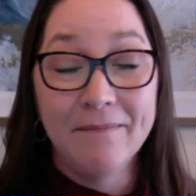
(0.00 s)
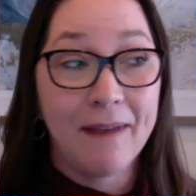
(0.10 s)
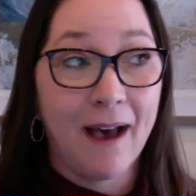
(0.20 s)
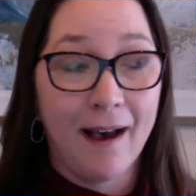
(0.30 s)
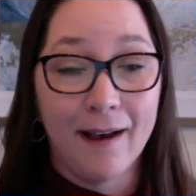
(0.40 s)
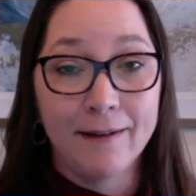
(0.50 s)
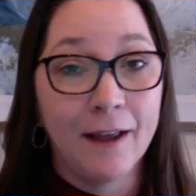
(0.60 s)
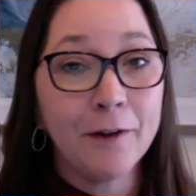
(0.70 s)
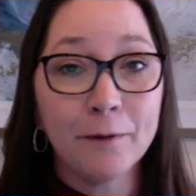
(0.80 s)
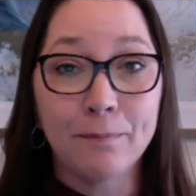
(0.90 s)

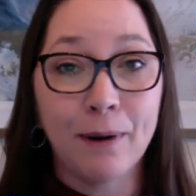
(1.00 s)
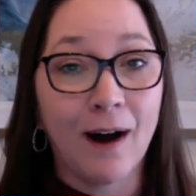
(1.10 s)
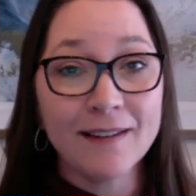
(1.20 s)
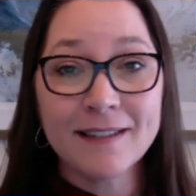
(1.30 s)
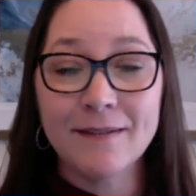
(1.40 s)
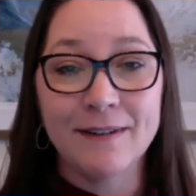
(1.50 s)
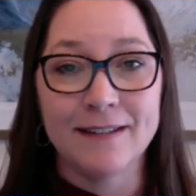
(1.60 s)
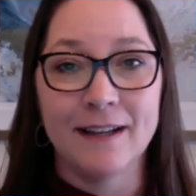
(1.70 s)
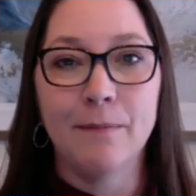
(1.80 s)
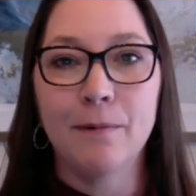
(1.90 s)
Another positive
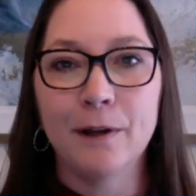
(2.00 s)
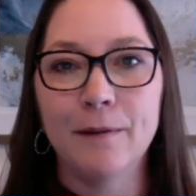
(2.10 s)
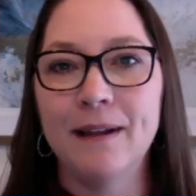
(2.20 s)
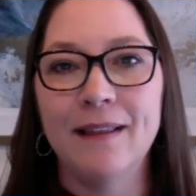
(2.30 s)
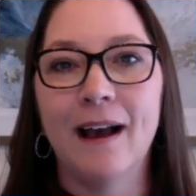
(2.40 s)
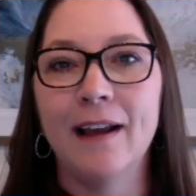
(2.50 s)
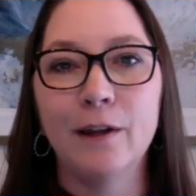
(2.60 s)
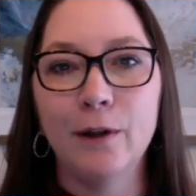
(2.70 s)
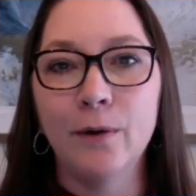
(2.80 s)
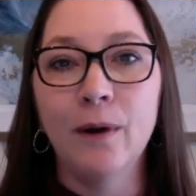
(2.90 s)
example could be that
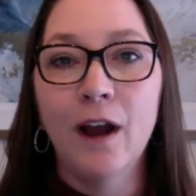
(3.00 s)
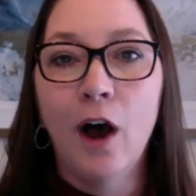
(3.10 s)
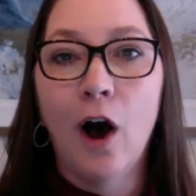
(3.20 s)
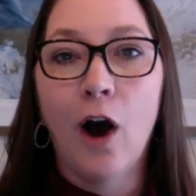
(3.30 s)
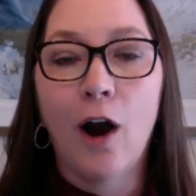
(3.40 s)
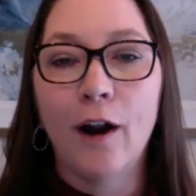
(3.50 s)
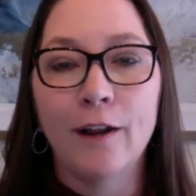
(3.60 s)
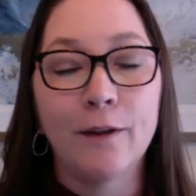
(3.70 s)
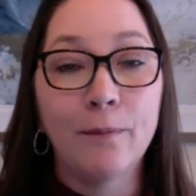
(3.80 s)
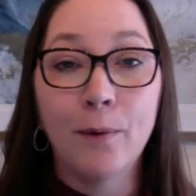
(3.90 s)
you are
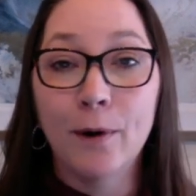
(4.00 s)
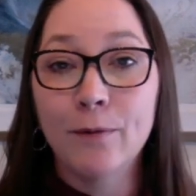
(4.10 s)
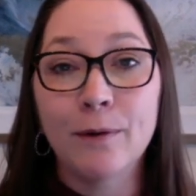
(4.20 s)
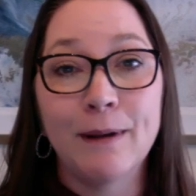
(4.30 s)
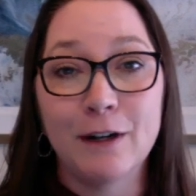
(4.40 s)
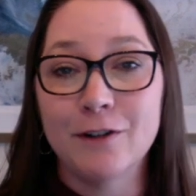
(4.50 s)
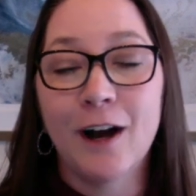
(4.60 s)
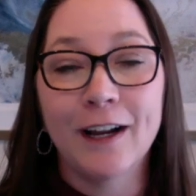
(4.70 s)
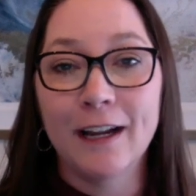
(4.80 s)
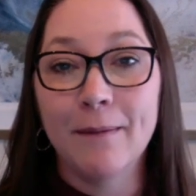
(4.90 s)
in the boardroom and you're
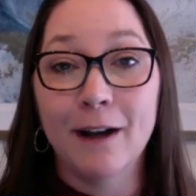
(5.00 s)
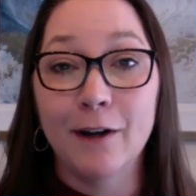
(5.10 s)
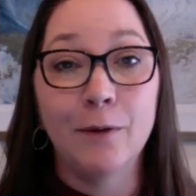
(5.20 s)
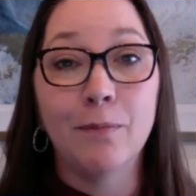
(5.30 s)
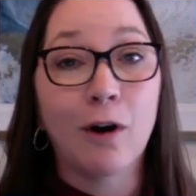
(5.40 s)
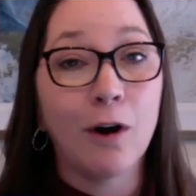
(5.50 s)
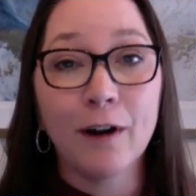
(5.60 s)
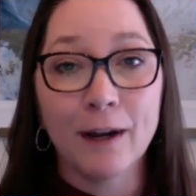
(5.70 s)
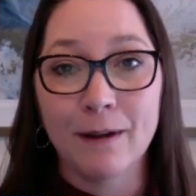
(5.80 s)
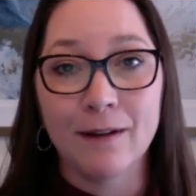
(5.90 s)
talking about a new
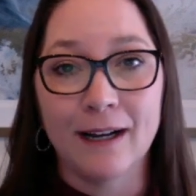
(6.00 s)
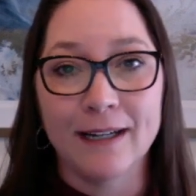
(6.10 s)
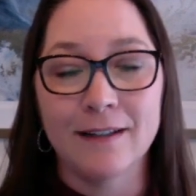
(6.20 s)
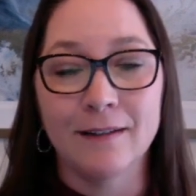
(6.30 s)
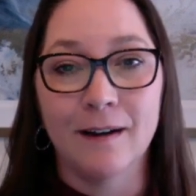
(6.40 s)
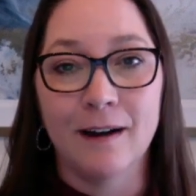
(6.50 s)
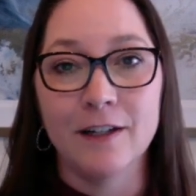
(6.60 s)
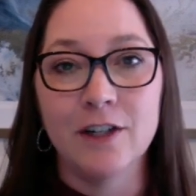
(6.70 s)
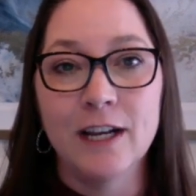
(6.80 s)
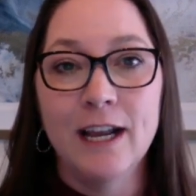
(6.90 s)
program you'd like to
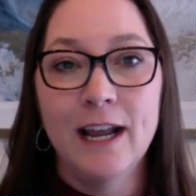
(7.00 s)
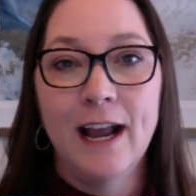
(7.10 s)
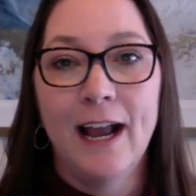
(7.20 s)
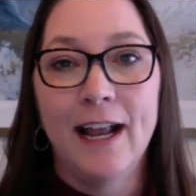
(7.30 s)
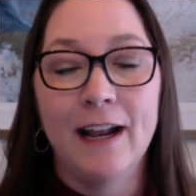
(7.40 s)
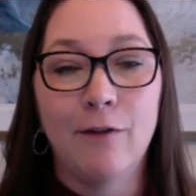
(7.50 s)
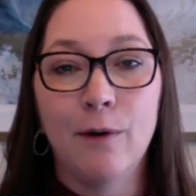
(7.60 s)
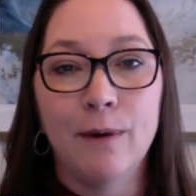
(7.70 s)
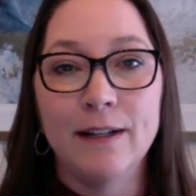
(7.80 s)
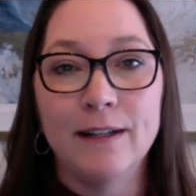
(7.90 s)
launch. And
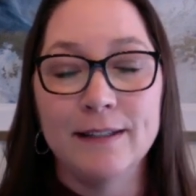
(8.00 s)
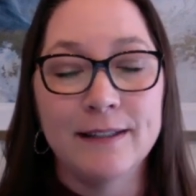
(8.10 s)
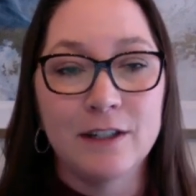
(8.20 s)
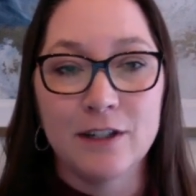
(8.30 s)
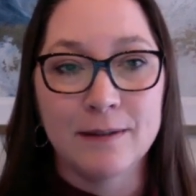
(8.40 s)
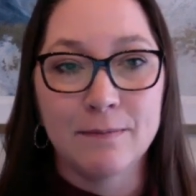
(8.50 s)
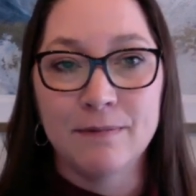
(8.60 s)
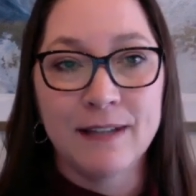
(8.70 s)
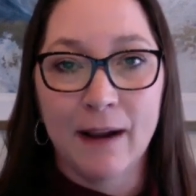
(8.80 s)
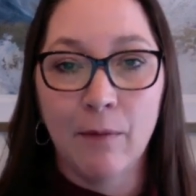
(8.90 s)
everyone is just
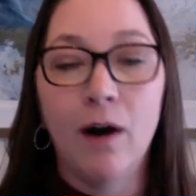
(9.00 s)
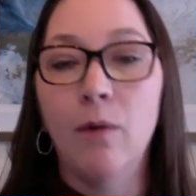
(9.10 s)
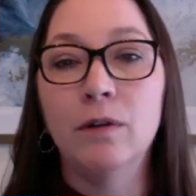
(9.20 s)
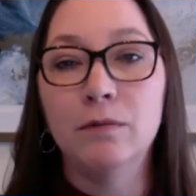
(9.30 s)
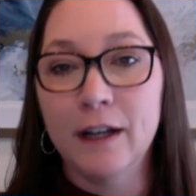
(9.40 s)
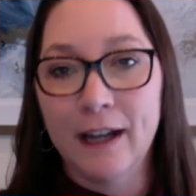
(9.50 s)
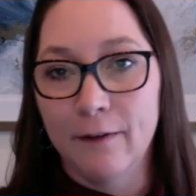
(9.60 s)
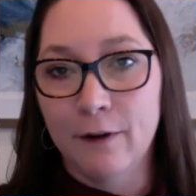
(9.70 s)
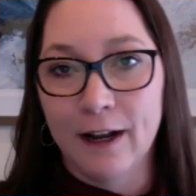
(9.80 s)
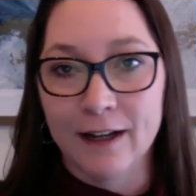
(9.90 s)
saying, well, we'll look at
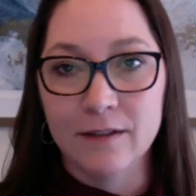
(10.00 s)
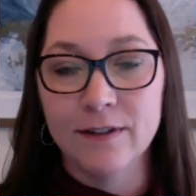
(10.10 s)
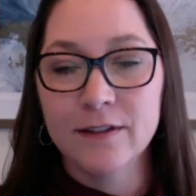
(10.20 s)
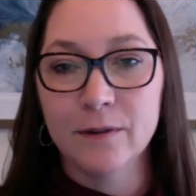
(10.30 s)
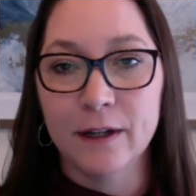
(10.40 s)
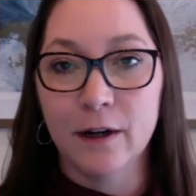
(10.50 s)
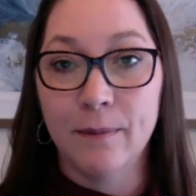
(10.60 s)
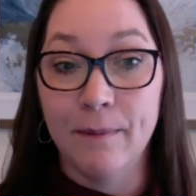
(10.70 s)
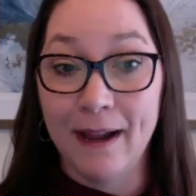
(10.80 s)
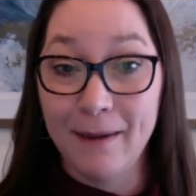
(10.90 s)
it for next fiscal year,
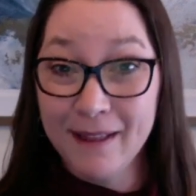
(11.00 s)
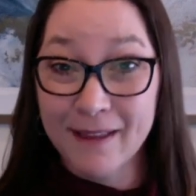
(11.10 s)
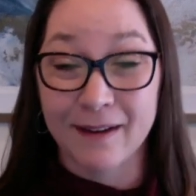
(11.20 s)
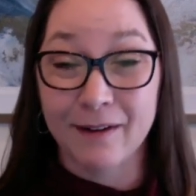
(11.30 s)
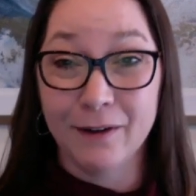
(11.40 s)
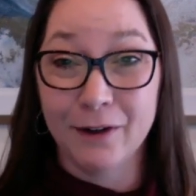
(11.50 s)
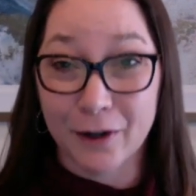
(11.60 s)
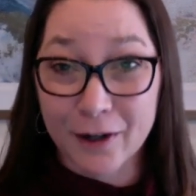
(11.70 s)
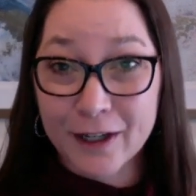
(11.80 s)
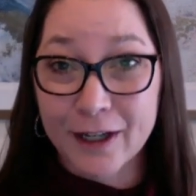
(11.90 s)
but maybe the
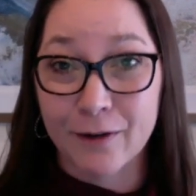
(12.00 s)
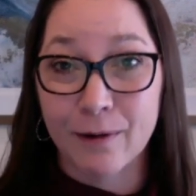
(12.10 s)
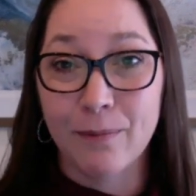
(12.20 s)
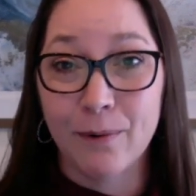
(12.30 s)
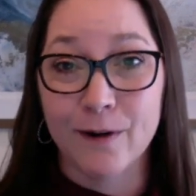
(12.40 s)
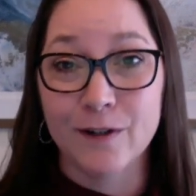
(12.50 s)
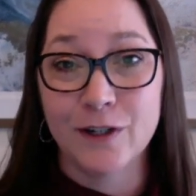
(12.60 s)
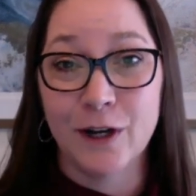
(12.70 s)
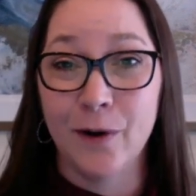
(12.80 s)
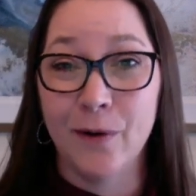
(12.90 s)
current year reports
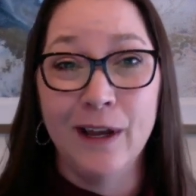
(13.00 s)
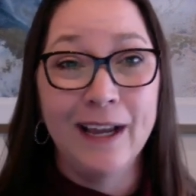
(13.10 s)
show